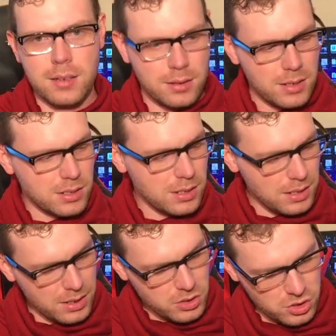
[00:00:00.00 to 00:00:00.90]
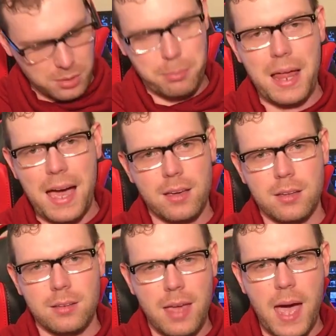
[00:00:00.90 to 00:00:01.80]
This thing is just a
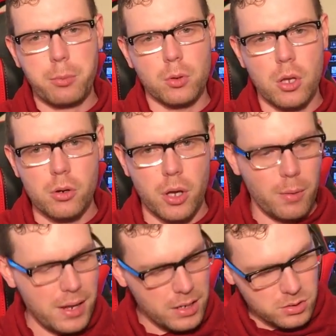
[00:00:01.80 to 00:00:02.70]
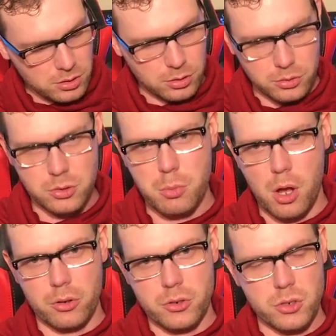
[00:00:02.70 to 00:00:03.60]
black Apple logo, and it's a little
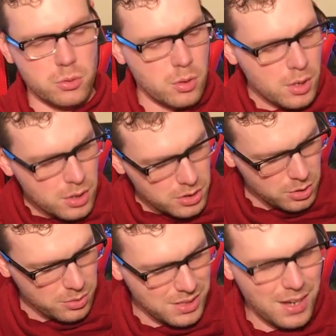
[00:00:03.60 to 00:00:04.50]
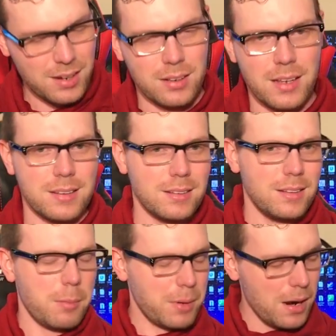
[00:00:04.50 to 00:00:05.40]
smaller too. So it's kind of like,
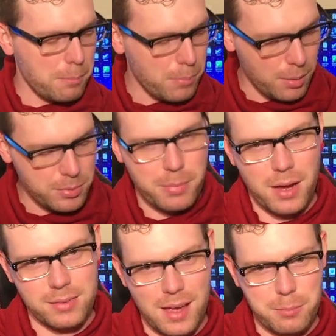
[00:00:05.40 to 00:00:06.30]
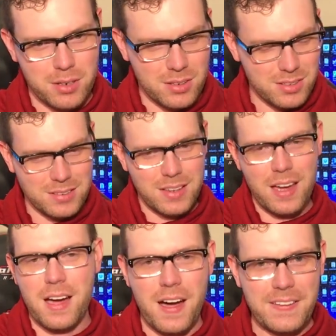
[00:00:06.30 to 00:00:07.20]
I'm kind of bummed about that, because that's
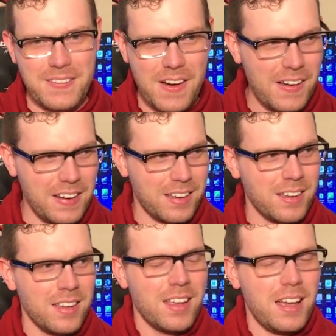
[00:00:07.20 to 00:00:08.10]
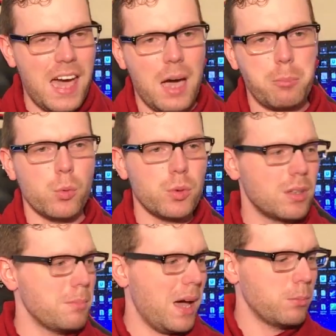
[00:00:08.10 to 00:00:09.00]
kind of iconic Apple with
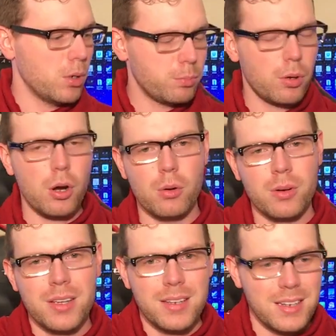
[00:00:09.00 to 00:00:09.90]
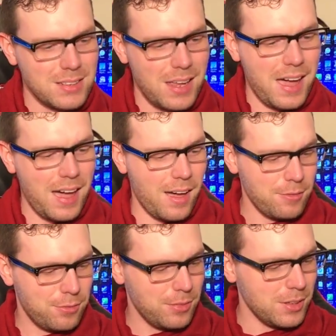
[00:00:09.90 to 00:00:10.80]
the MacBook Pro, is to
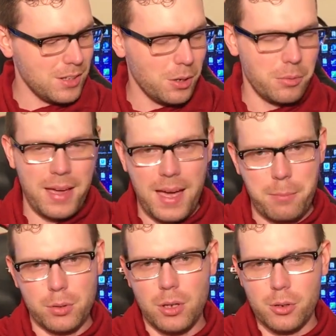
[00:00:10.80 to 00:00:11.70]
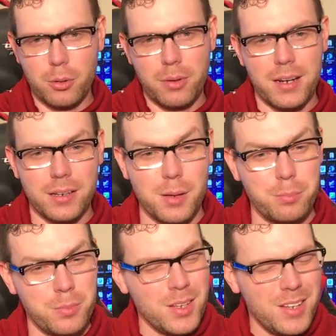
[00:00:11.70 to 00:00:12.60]
have, you know, the Apple logo lighting
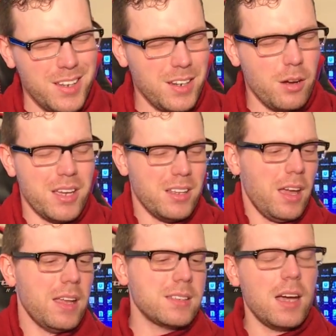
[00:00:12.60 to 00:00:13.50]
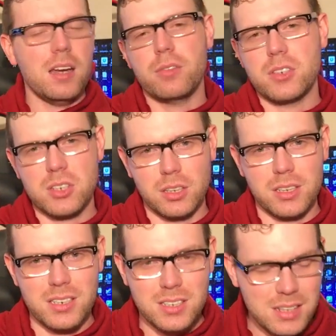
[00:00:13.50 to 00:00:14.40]
up. You know, it's kind of a
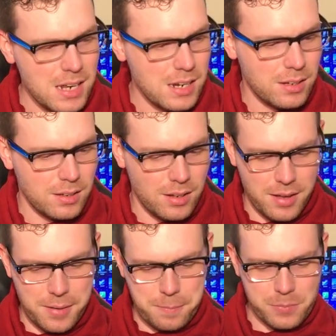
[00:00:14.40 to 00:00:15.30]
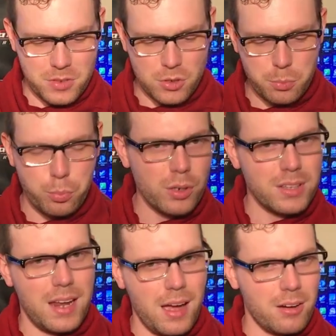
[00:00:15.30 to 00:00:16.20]
silly aesthetic to point
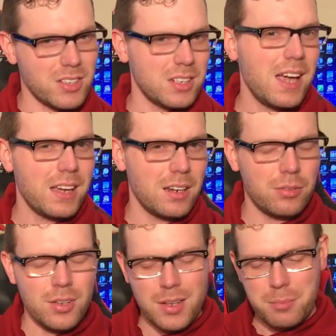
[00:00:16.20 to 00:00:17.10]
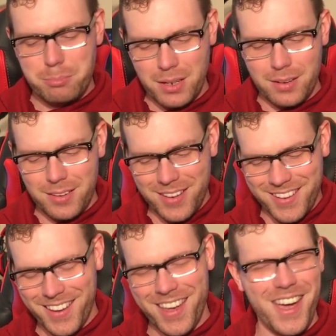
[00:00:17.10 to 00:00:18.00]
that out as a negative, but
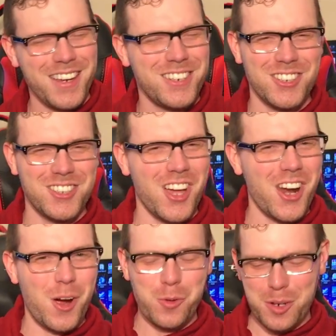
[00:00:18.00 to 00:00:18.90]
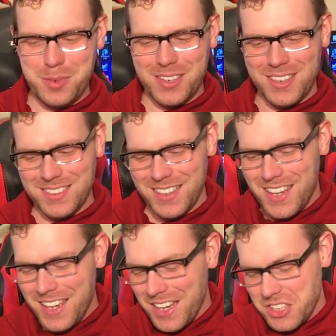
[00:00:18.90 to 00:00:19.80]
I just thought I would, because
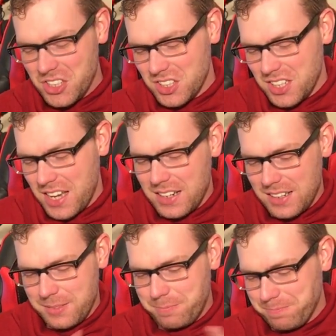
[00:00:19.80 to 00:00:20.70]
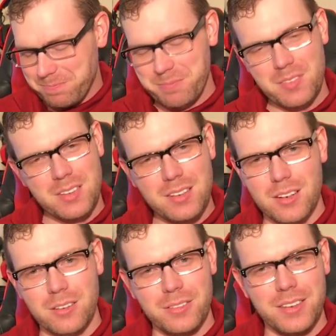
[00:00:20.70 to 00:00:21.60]
it just kind of, you
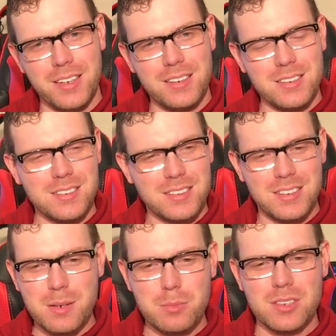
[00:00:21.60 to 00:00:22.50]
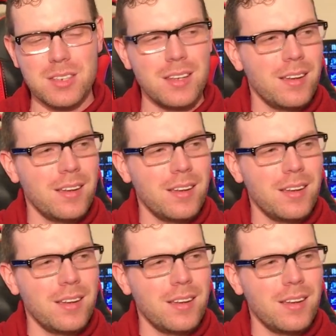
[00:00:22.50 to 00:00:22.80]
know, it just seems